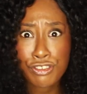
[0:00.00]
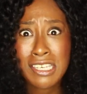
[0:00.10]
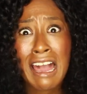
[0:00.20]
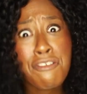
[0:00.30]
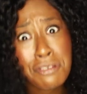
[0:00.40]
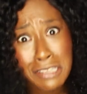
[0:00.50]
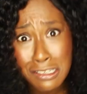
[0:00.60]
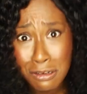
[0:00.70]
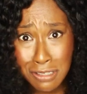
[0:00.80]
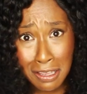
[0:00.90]

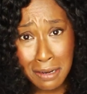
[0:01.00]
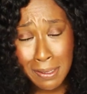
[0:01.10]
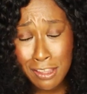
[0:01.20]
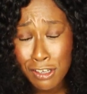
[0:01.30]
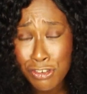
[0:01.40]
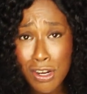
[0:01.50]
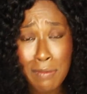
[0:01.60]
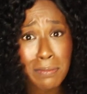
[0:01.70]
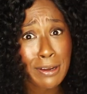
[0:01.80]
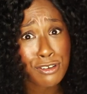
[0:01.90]
Definitely don't tell anybody that you're traveling by